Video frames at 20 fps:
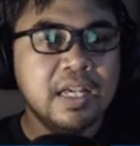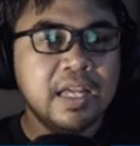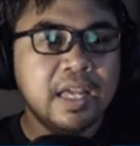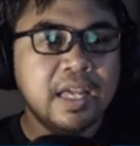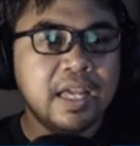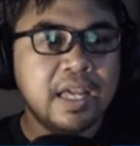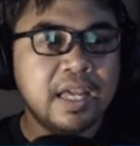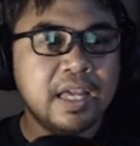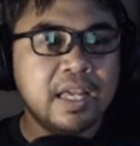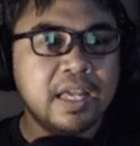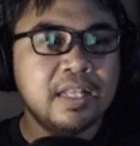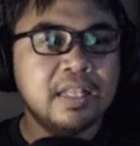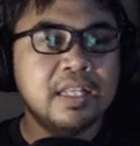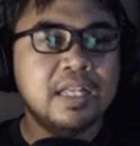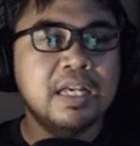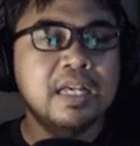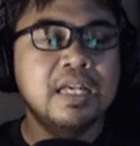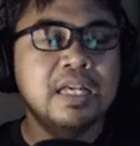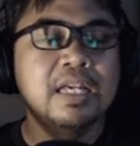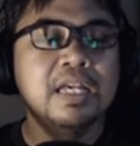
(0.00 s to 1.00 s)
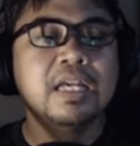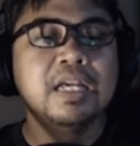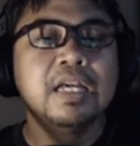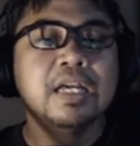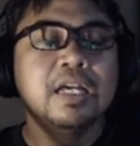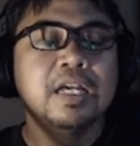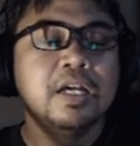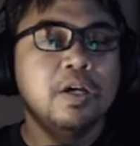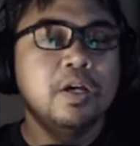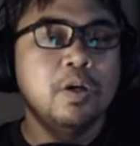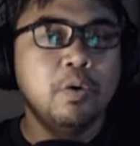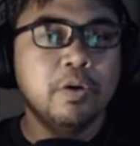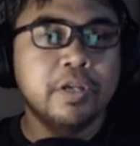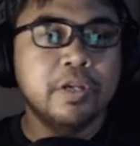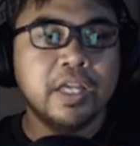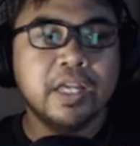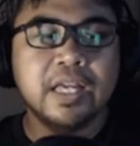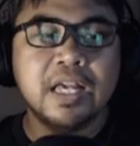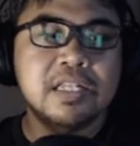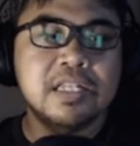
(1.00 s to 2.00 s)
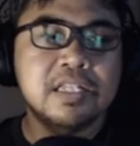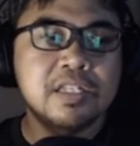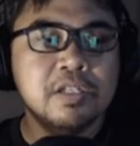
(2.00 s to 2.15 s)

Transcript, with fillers: And okay guys,